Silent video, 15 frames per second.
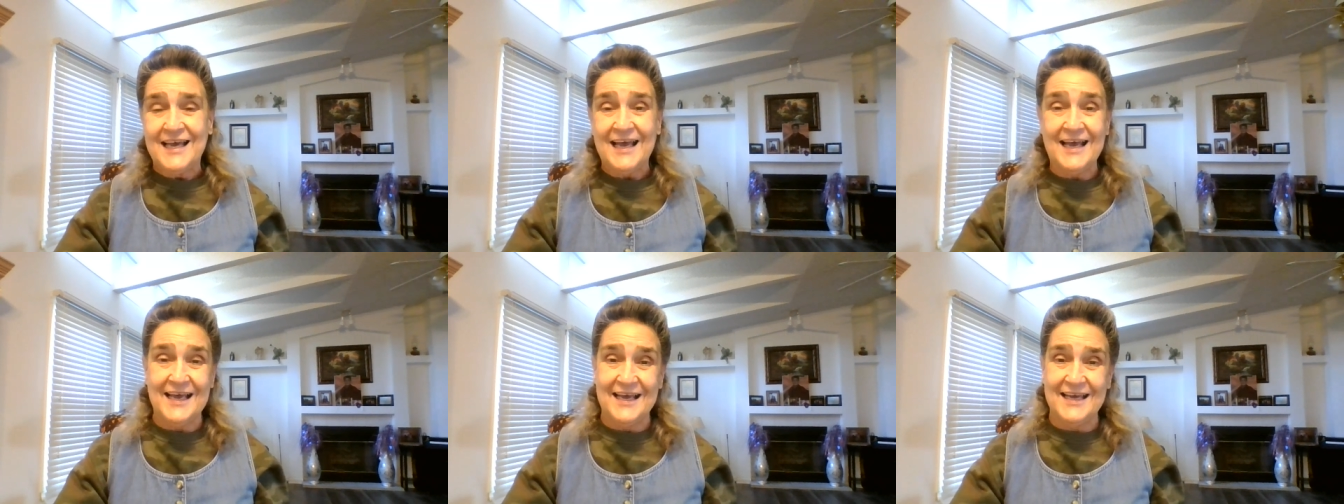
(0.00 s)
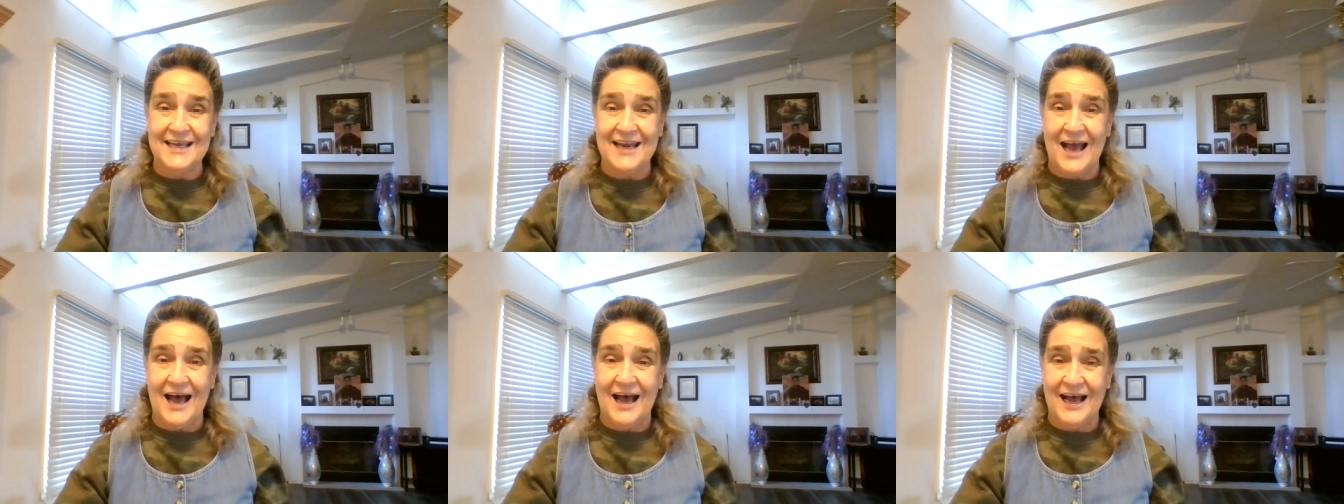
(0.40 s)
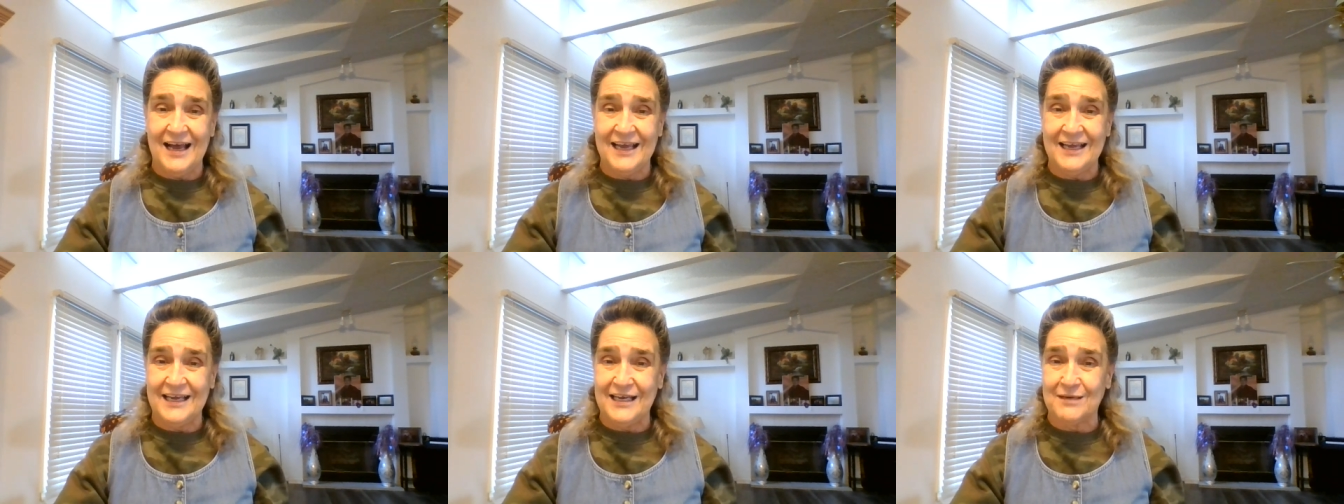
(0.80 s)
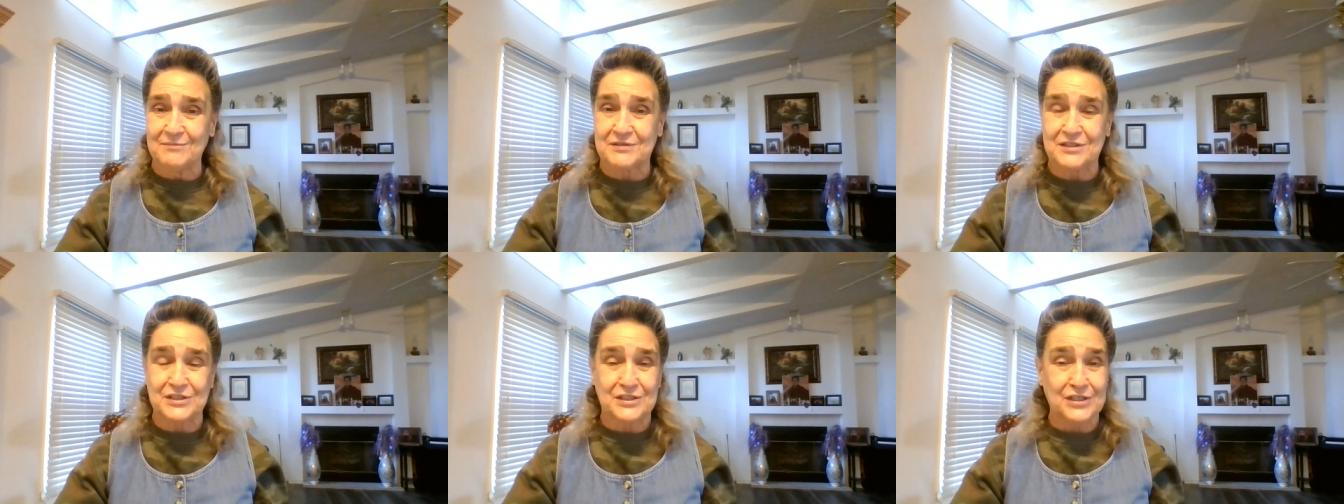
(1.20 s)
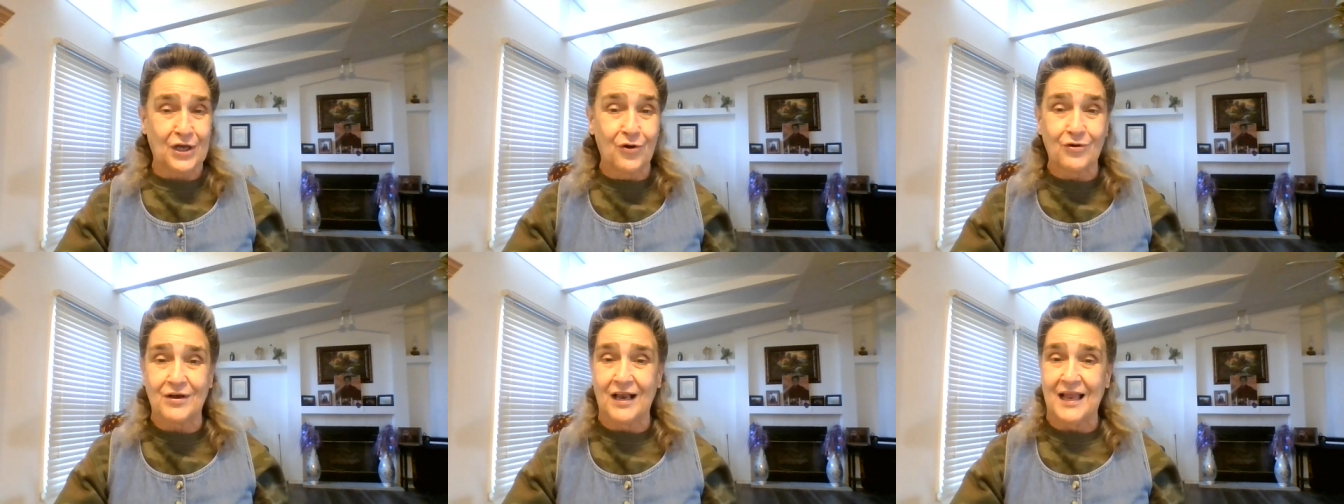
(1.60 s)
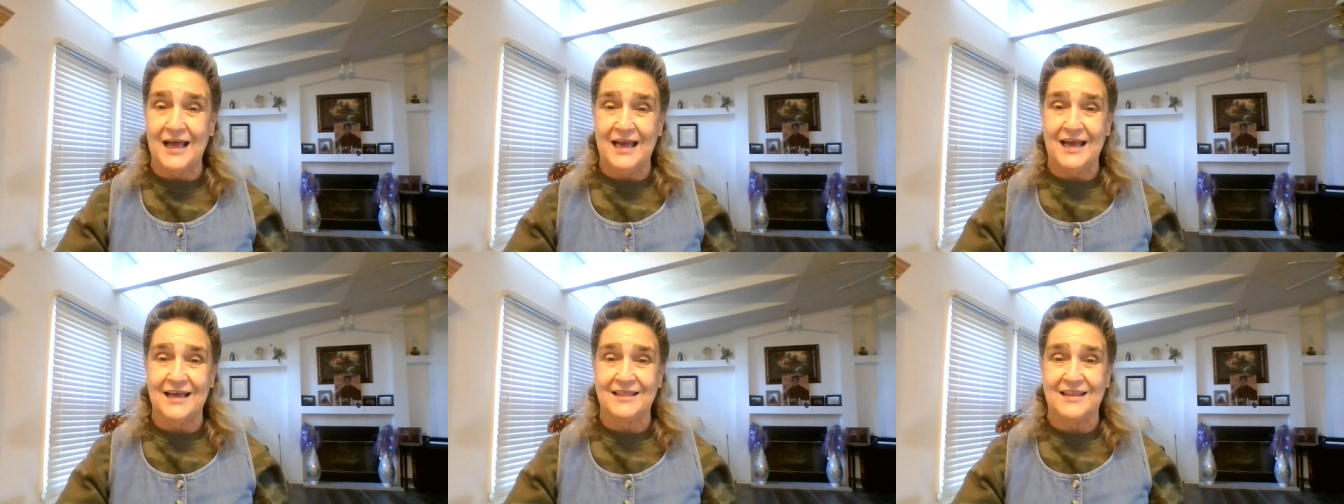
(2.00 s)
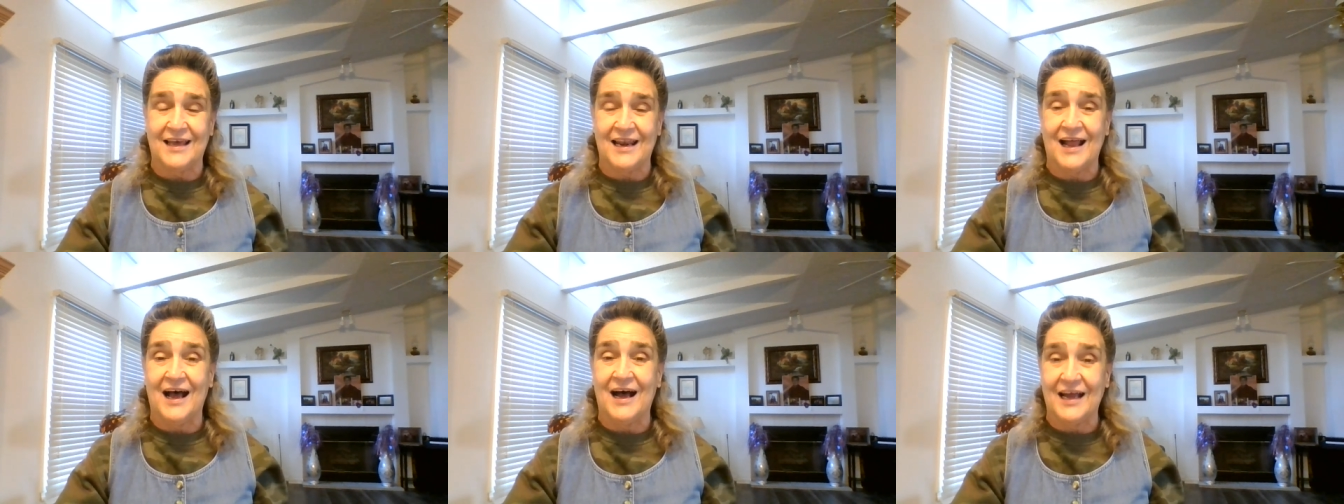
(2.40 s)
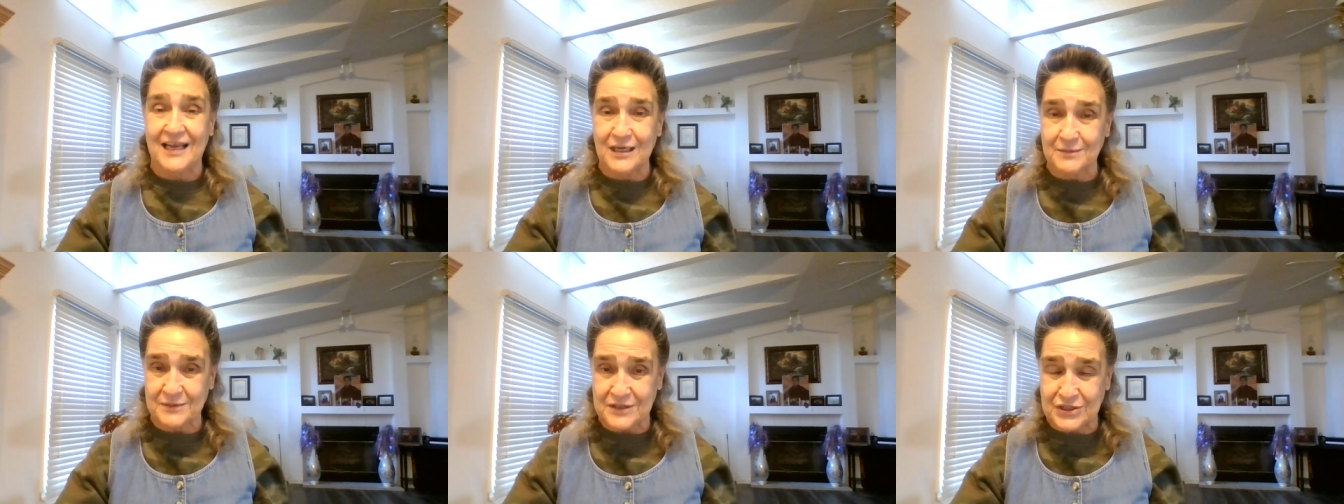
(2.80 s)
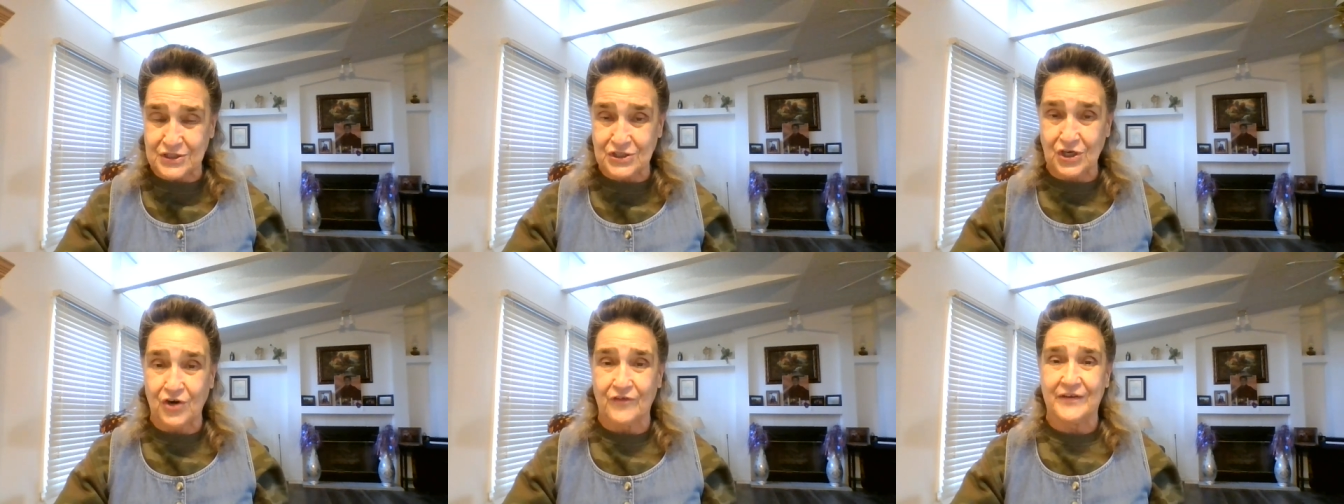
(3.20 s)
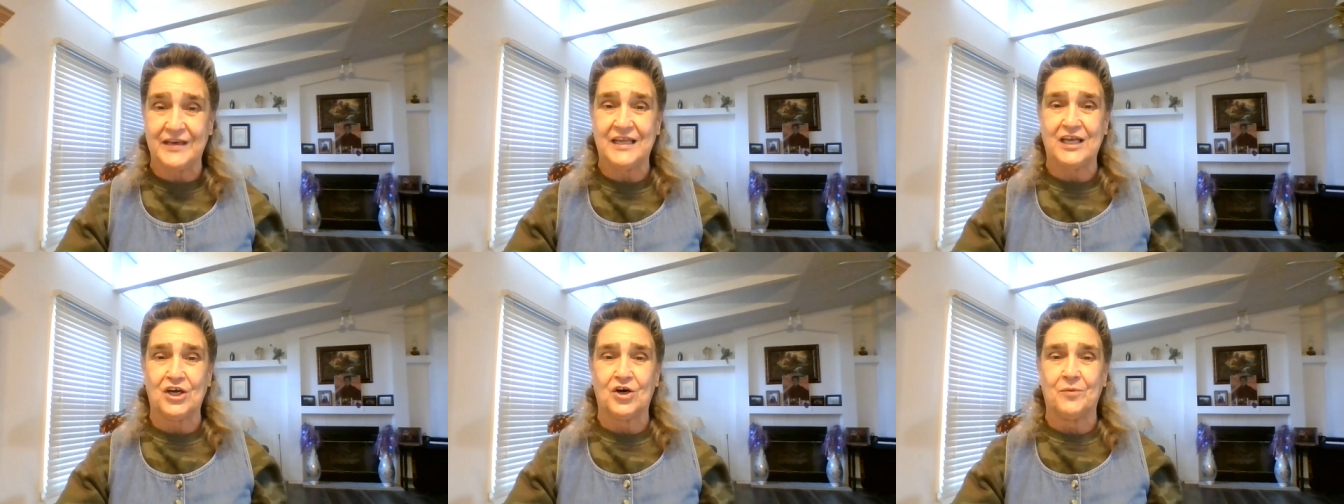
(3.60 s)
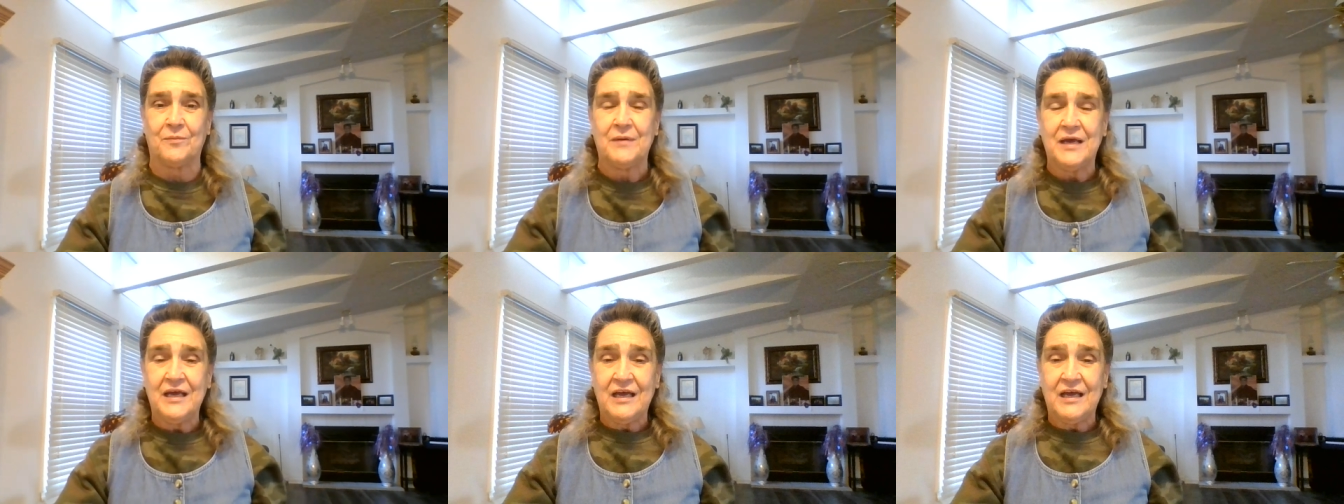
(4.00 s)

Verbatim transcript: and I am so glad that I am serving Him